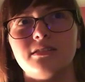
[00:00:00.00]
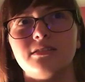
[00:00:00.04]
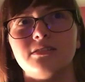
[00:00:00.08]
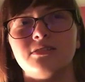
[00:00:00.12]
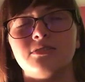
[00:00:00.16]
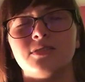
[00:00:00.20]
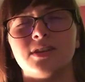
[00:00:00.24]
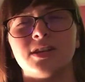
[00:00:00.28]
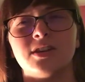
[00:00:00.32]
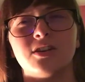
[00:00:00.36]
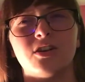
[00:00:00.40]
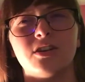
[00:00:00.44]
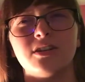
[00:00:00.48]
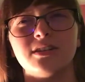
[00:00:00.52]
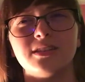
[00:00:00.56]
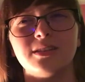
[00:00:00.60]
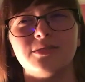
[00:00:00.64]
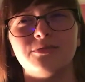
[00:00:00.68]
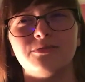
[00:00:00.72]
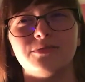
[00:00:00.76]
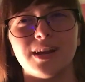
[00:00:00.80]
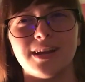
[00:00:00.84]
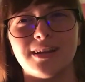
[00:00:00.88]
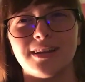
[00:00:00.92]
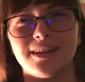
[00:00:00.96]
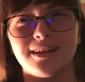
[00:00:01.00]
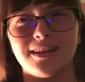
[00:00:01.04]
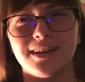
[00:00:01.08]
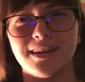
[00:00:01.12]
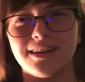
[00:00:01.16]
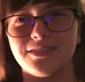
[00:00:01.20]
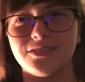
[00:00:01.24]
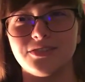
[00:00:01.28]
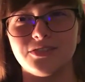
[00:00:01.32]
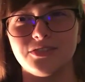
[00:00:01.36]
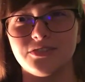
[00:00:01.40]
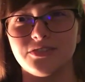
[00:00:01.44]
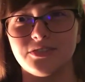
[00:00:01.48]
You can hardly
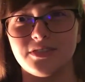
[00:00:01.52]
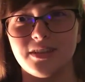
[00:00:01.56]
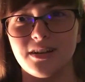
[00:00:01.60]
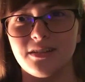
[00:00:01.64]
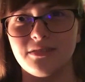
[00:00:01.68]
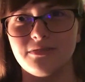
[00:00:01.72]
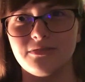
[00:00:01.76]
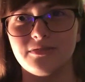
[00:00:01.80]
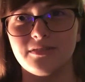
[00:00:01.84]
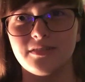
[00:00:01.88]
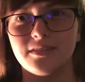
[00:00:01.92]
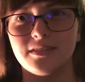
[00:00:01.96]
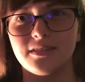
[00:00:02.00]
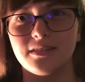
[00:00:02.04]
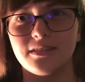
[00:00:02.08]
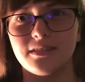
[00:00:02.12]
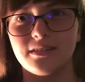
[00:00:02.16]
recognize yourself.